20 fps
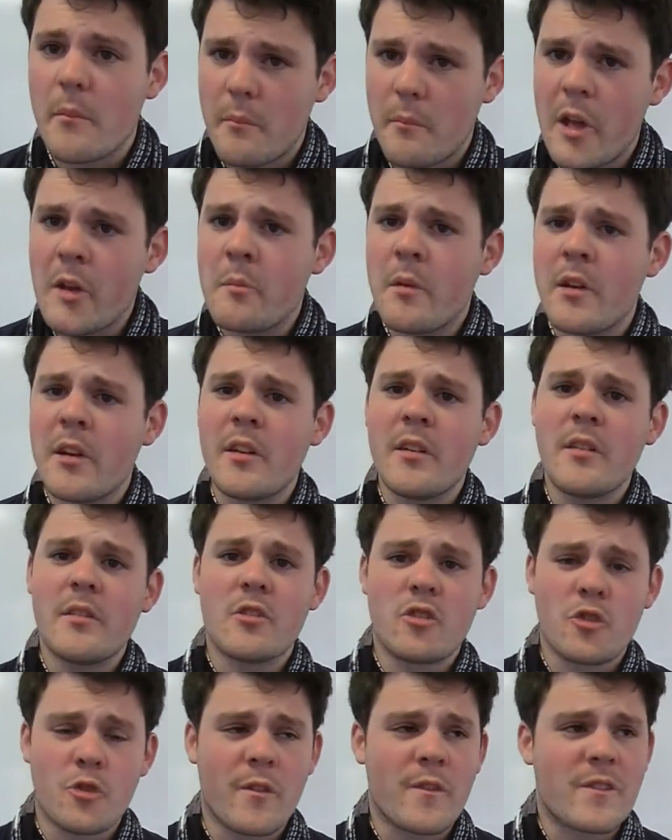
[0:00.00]

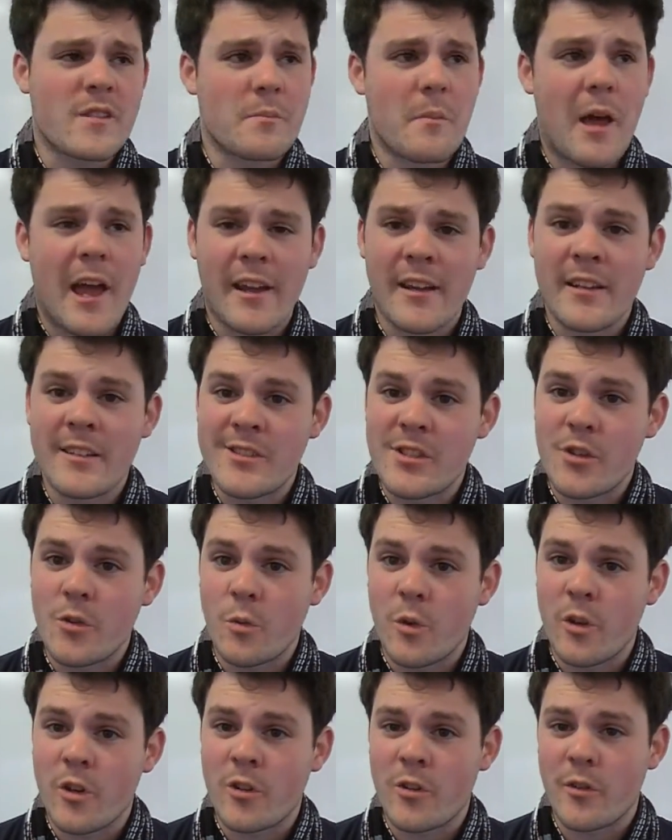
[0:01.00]
Menma drifts back into the
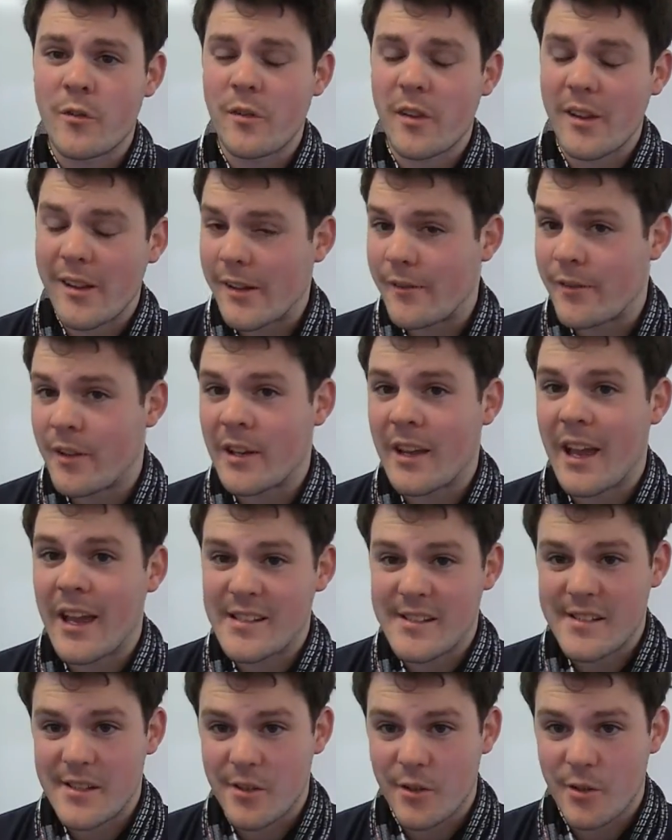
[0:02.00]
world of the living
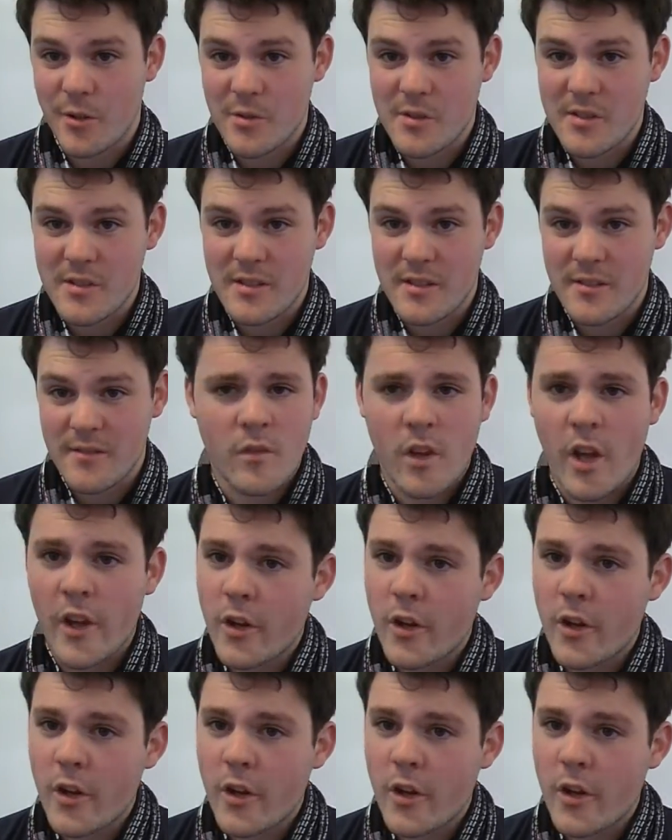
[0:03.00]
as a ghost.